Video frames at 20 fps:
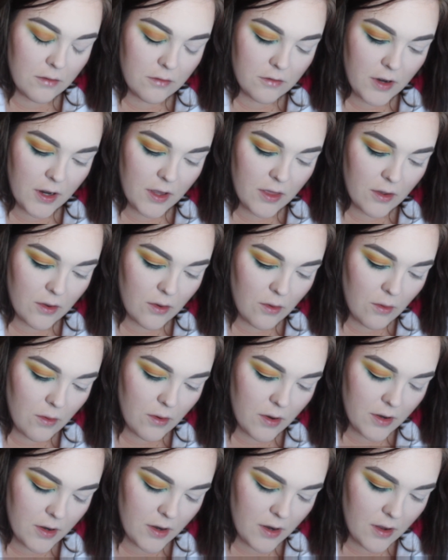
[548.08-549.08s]
right in the
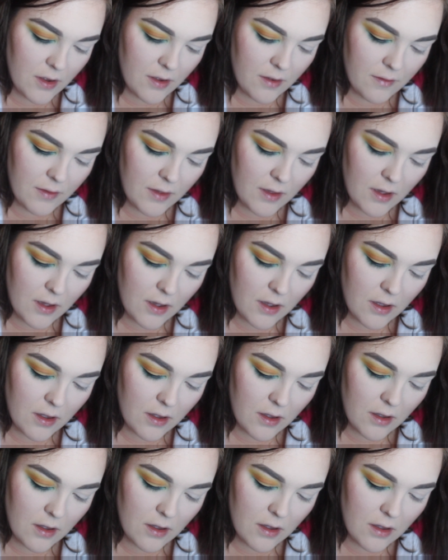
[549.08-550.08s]
corner of the
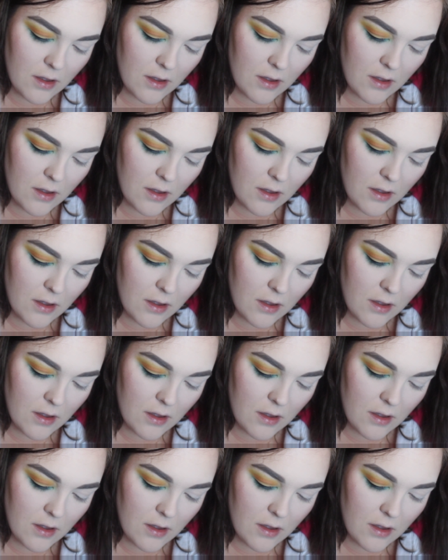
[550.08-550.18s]
eye.